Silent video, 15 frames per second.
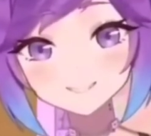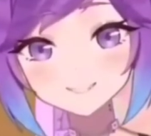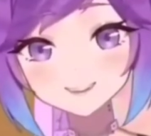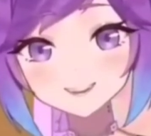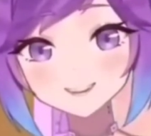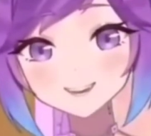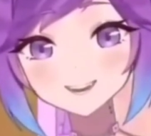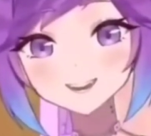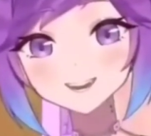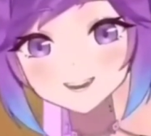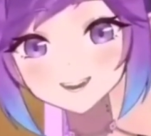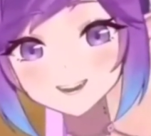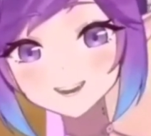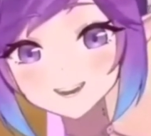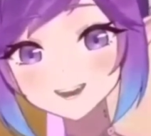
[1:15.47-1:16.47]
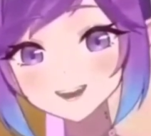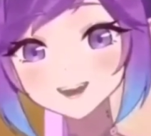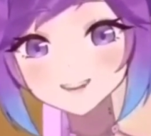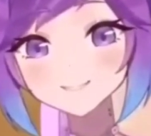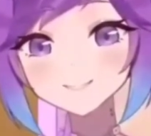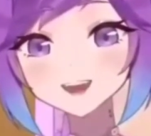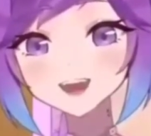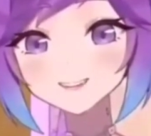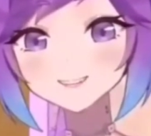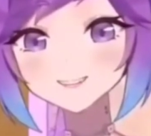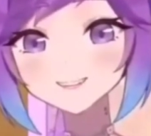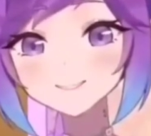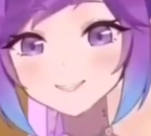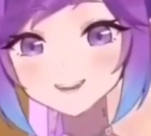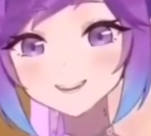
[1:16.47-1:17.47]
what have I done? I've
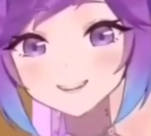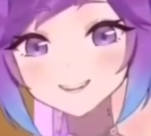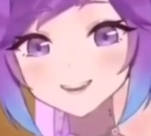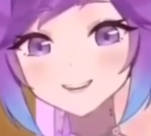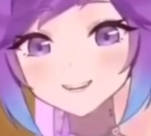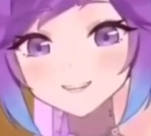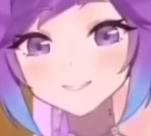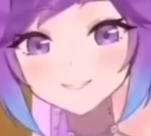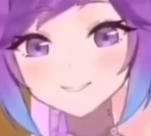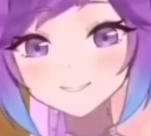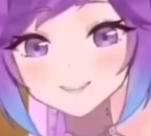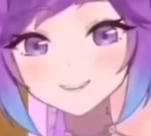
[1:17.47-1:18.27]
outed myself.